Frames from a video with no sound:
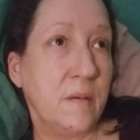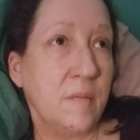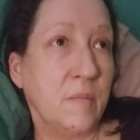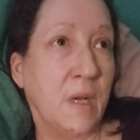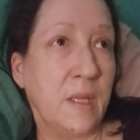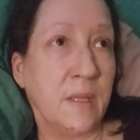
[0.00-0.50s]

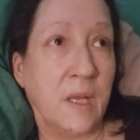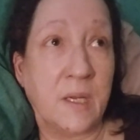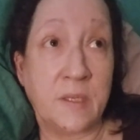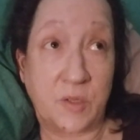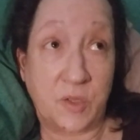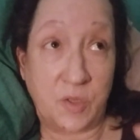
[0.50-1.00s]
my
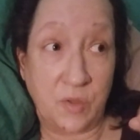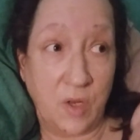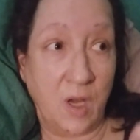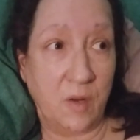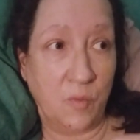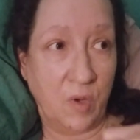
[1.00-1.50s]
lungs do
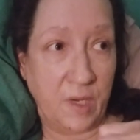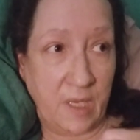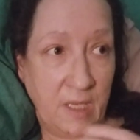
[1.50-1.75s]
not want to